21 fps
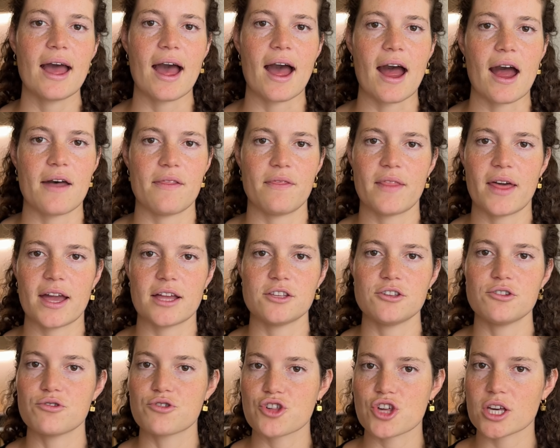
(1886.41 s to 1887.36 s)
and then
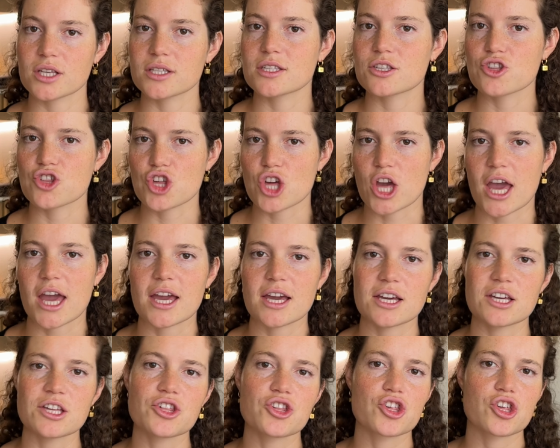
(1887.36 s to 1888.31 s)
you just
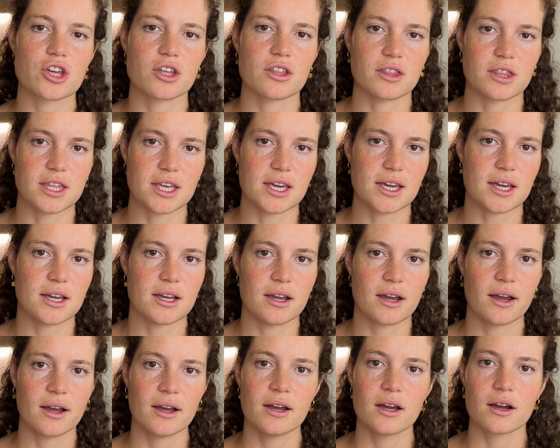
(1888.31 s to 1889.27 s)
change
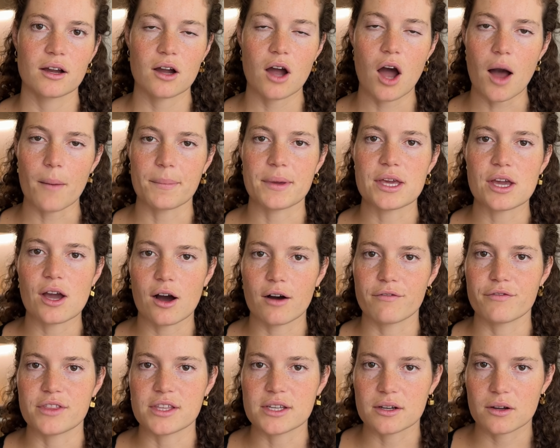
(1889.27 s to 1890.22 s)
the copy
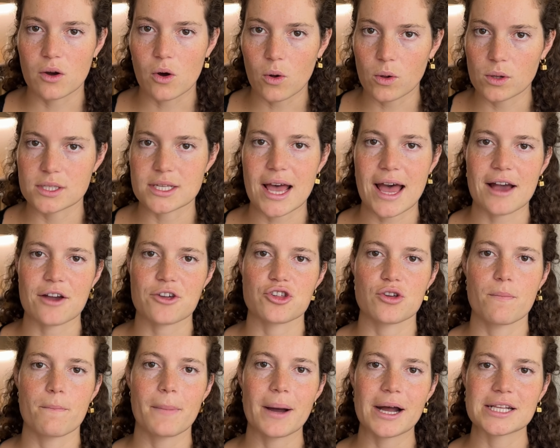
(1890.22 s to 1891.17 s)
of the call to
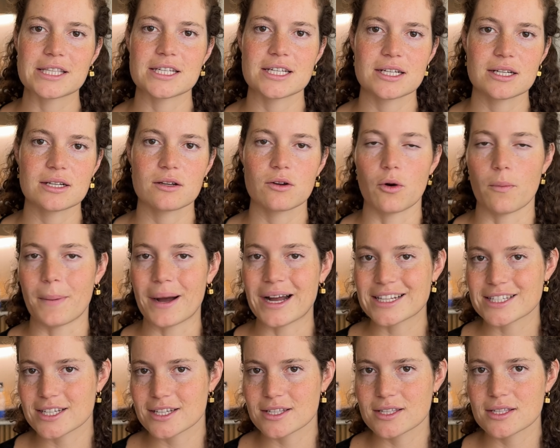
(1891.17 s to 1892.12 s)
action button or
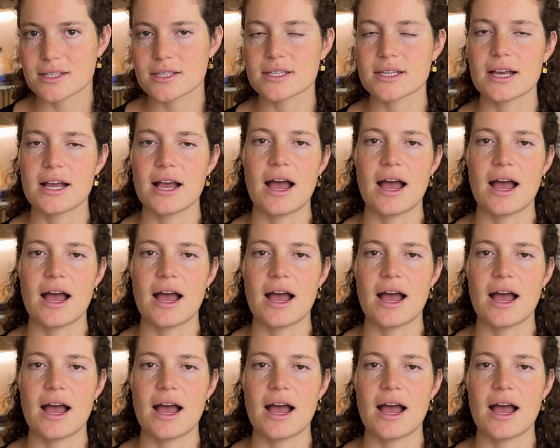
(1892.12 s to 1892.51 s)
buttons,